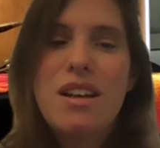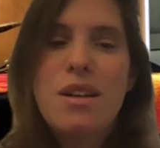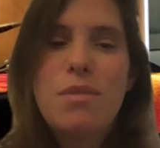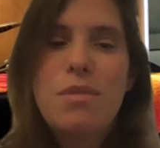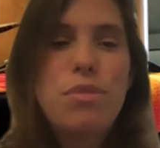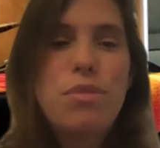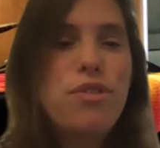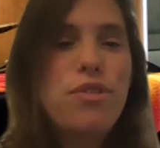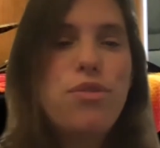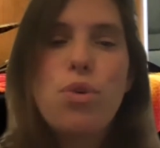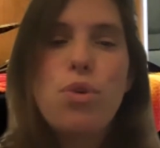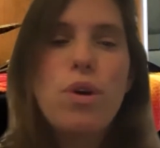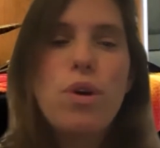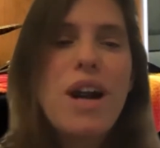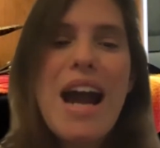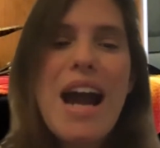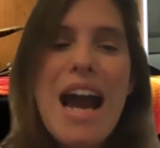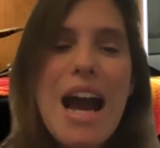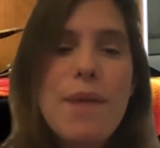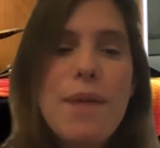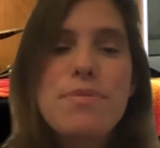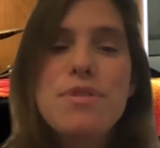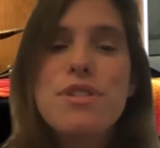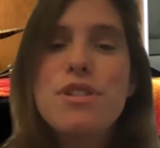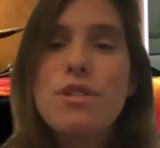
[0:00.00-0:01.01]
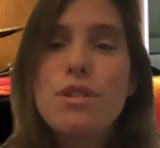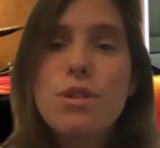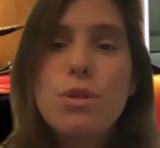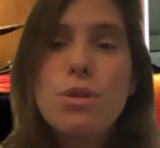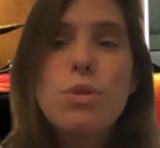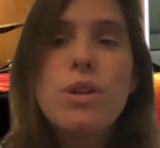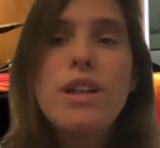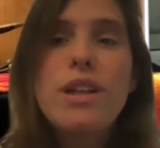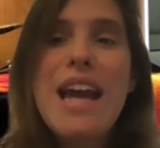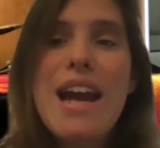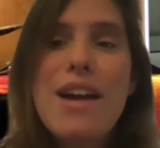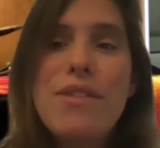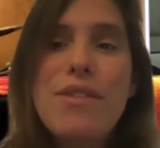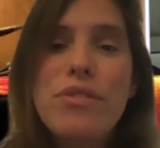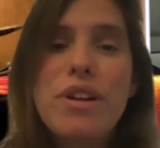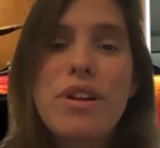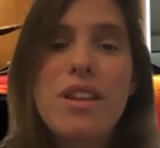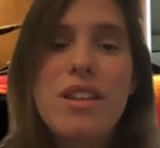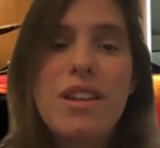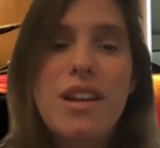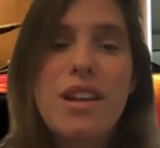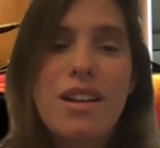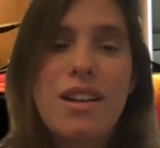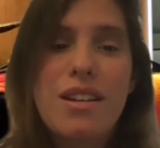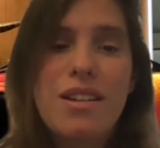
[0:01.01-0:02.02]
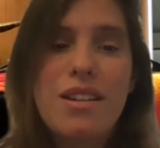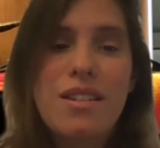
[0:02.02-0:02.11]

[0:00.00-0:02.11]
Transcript: before absolutely everything.